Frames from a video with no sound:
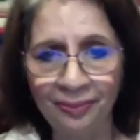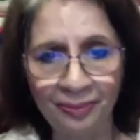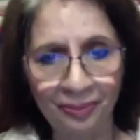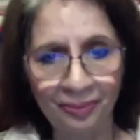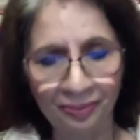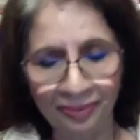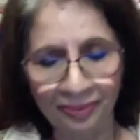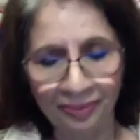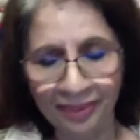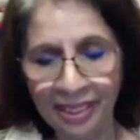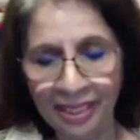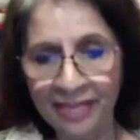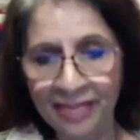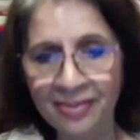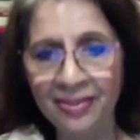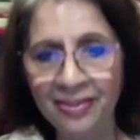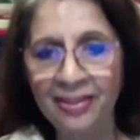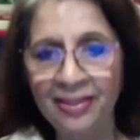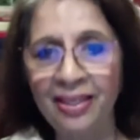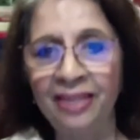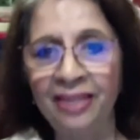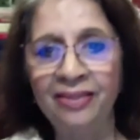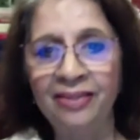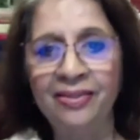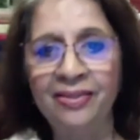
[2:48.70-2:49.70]
that's
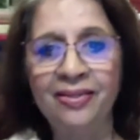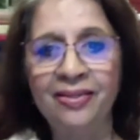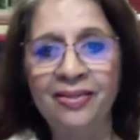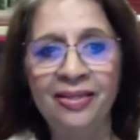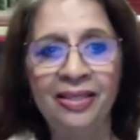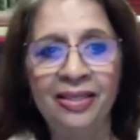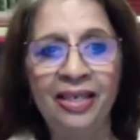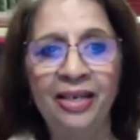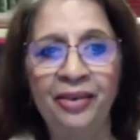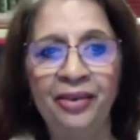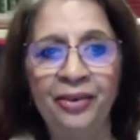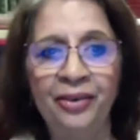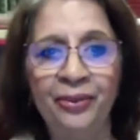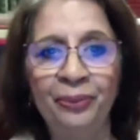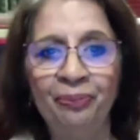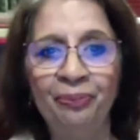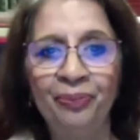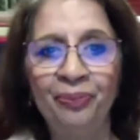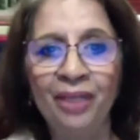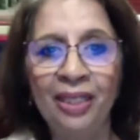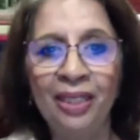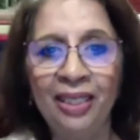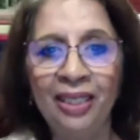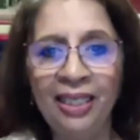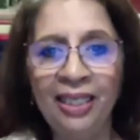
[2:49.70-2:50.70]
another scenario.
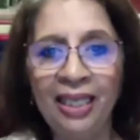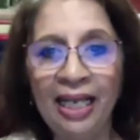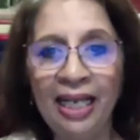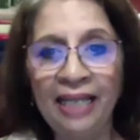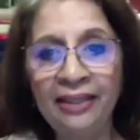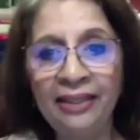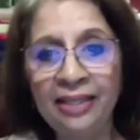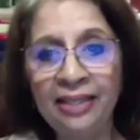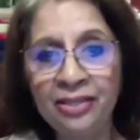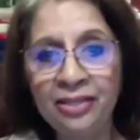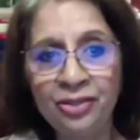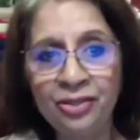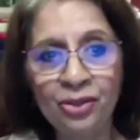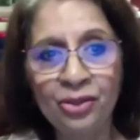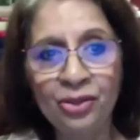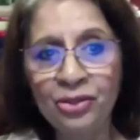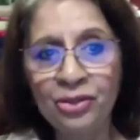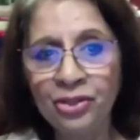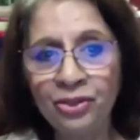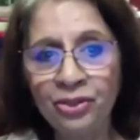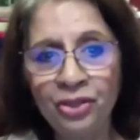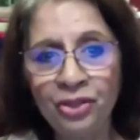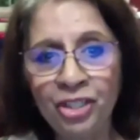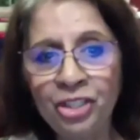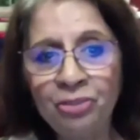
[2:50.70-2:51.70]
And there's
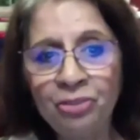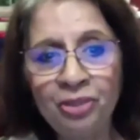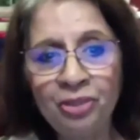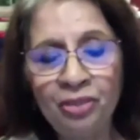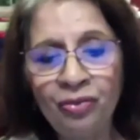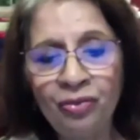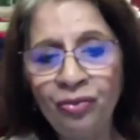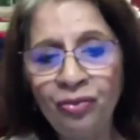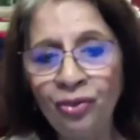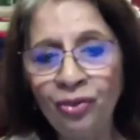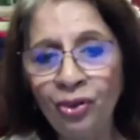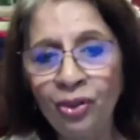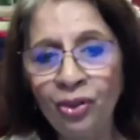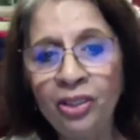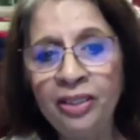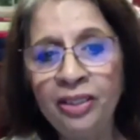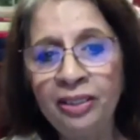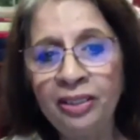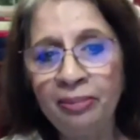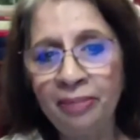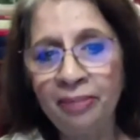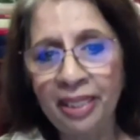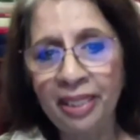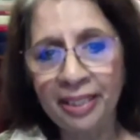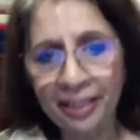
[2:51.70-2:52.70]
also going to be a fall in
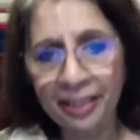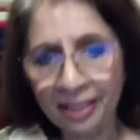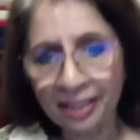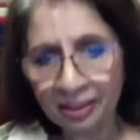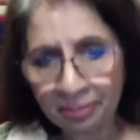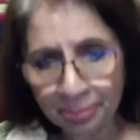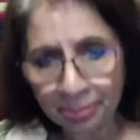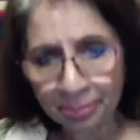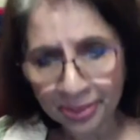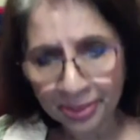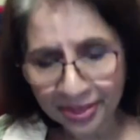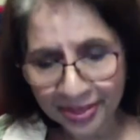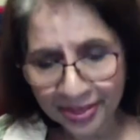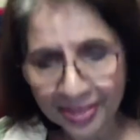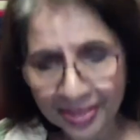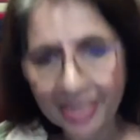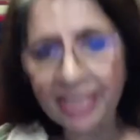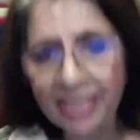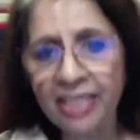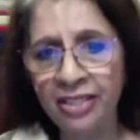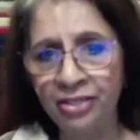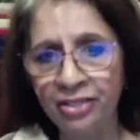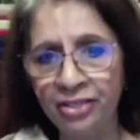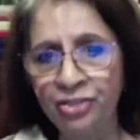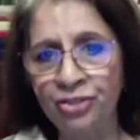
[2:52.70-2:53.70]
American
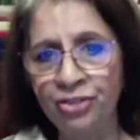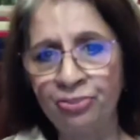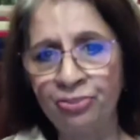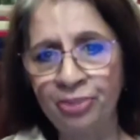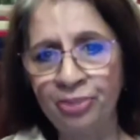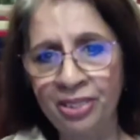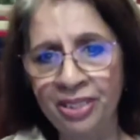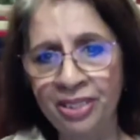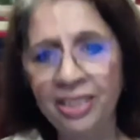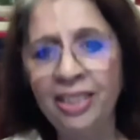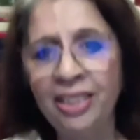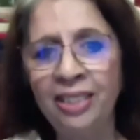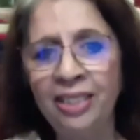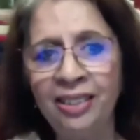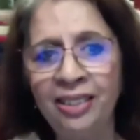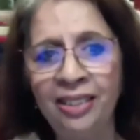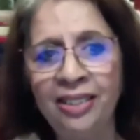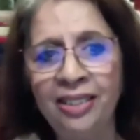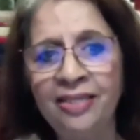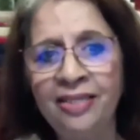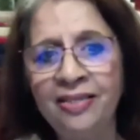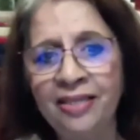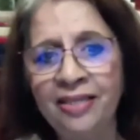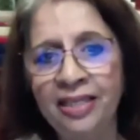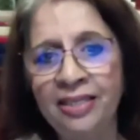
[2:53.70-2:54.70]
prestige,
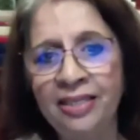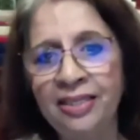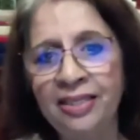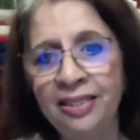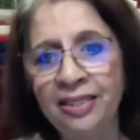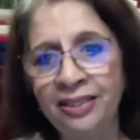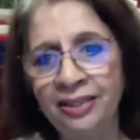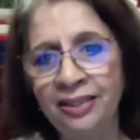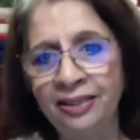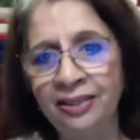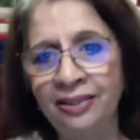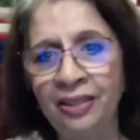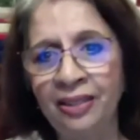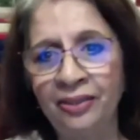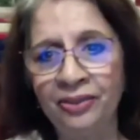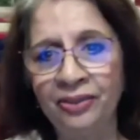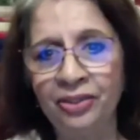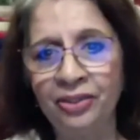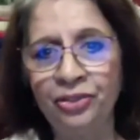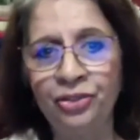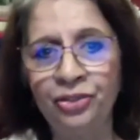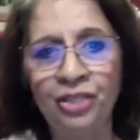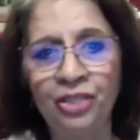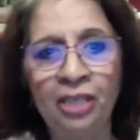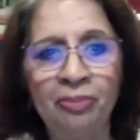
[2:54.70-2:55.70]
particularly centered around
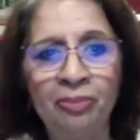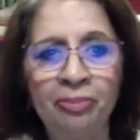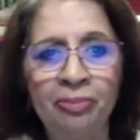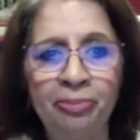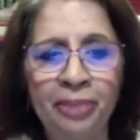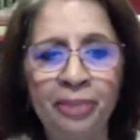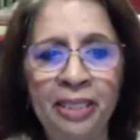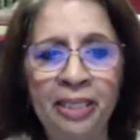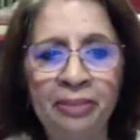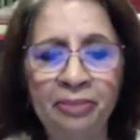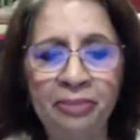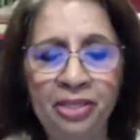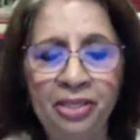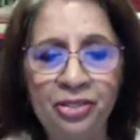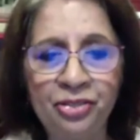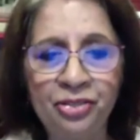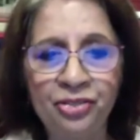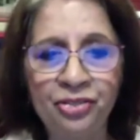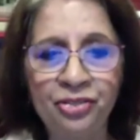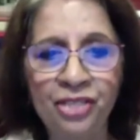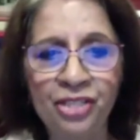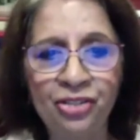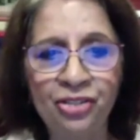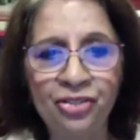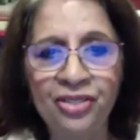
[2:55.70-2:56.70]
the Trump
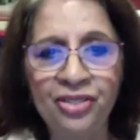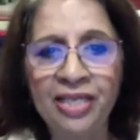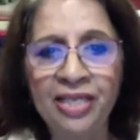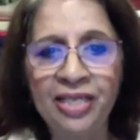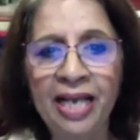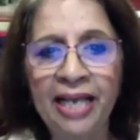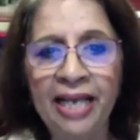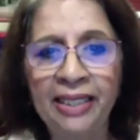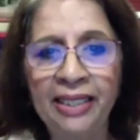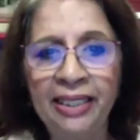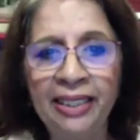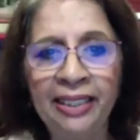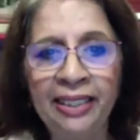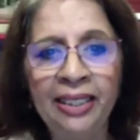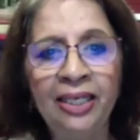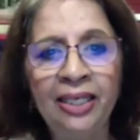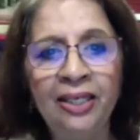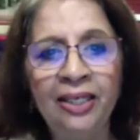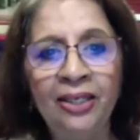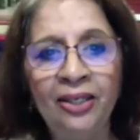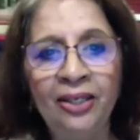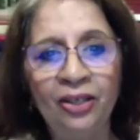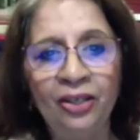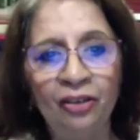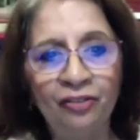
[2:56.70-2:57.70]
administration's handling
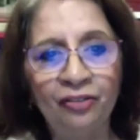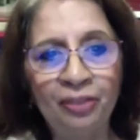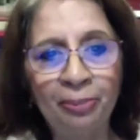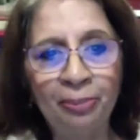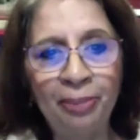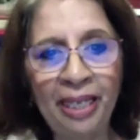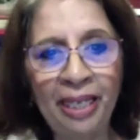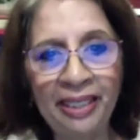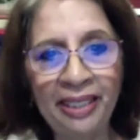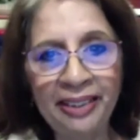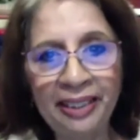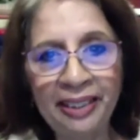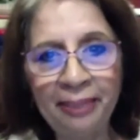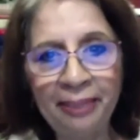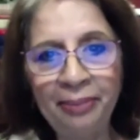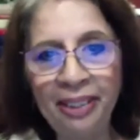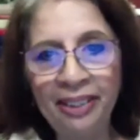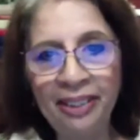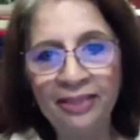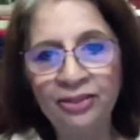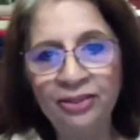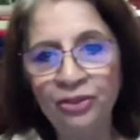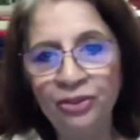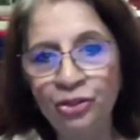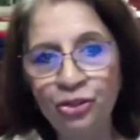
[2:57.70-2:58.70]
of the
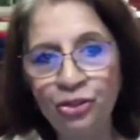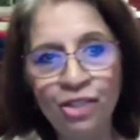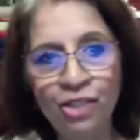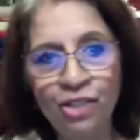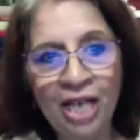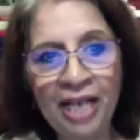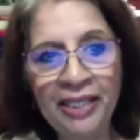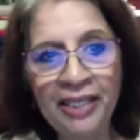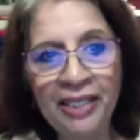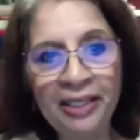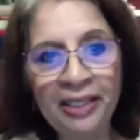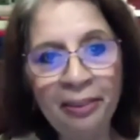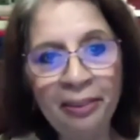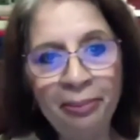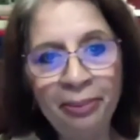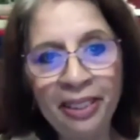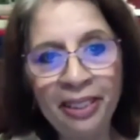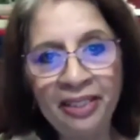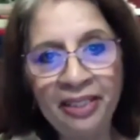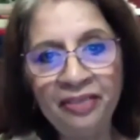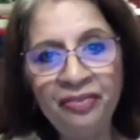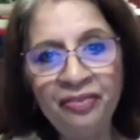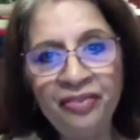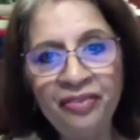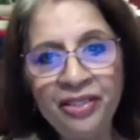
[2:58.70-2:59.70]
pandemic. So China
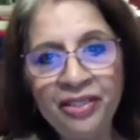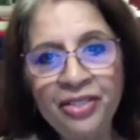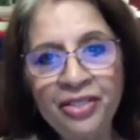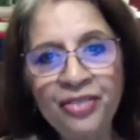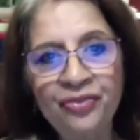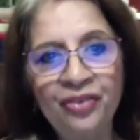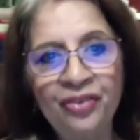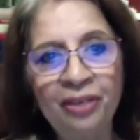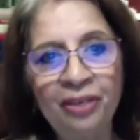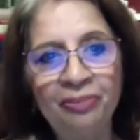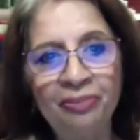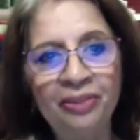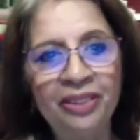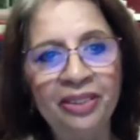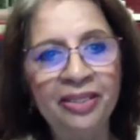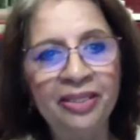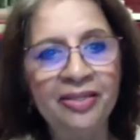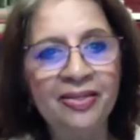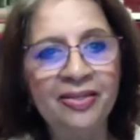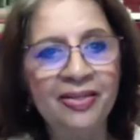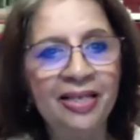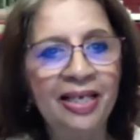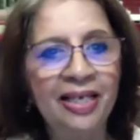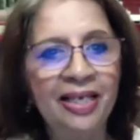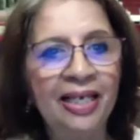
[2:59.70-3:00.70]
benefits from
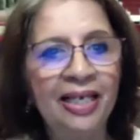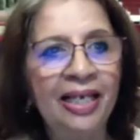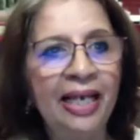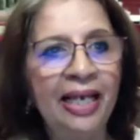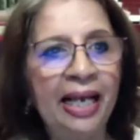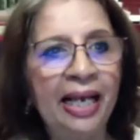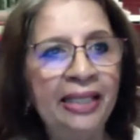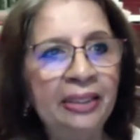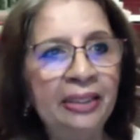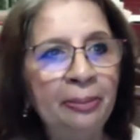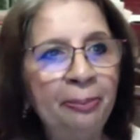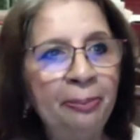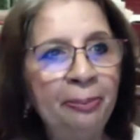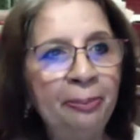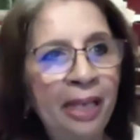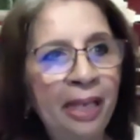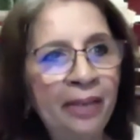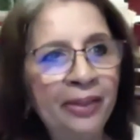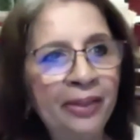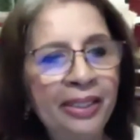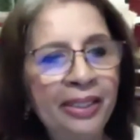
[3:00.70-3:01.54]
this, and the power